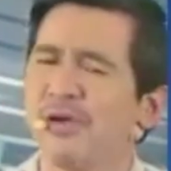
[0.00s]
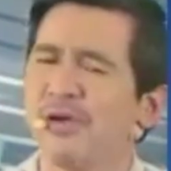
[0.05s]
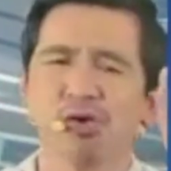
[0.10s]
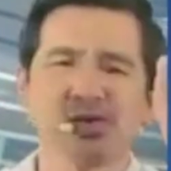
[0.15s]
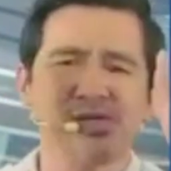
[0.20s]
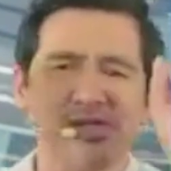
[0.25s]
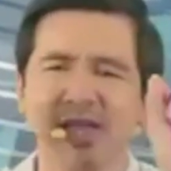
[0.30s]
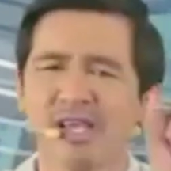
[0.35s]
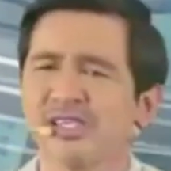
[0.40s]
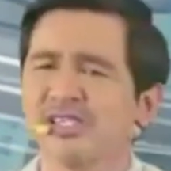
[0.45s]

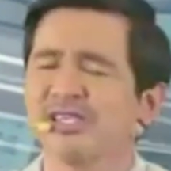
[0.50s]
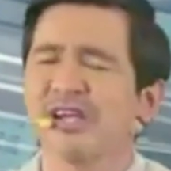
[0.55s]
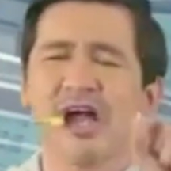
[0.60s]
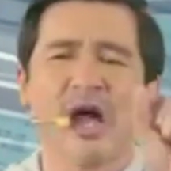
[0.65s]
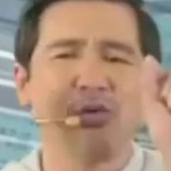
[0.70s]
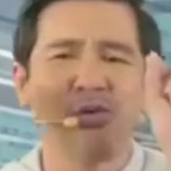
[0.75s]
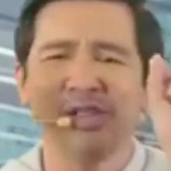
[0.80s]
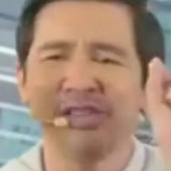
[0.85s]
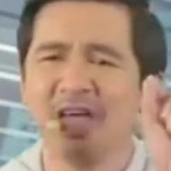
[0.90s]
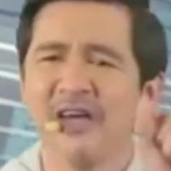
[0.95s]
because next year
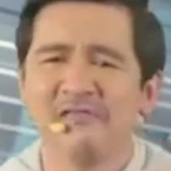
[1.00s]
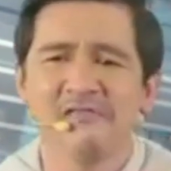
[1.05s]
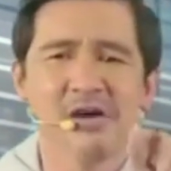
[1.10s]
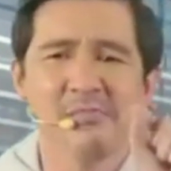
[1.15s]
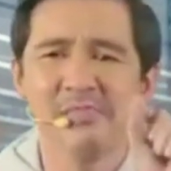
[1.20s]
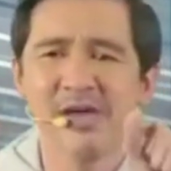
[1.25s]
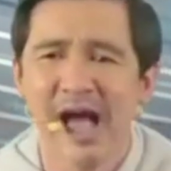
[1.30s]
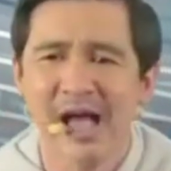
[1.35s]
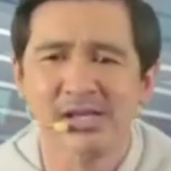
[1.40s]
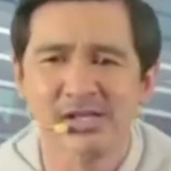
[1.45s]
I will never
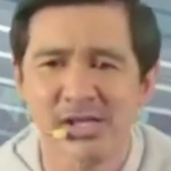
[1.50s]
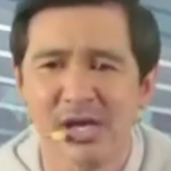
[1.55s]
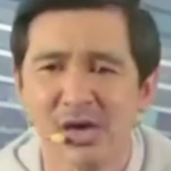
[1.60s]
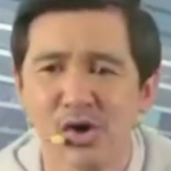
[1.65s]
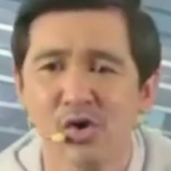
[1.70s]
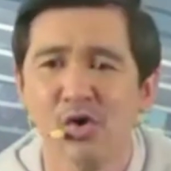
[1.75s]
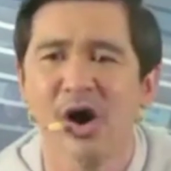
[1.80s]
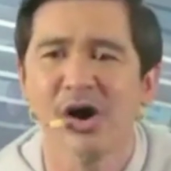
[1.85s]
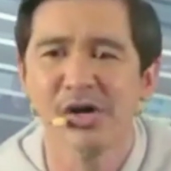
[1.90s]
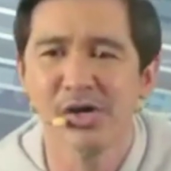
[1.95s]
be
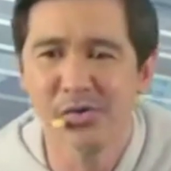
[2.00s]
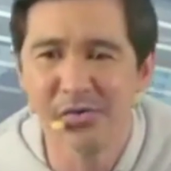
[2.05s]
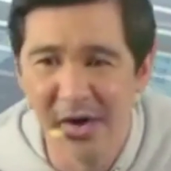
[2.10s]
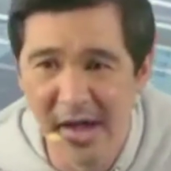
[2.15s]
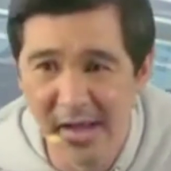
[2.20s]
asking you, are you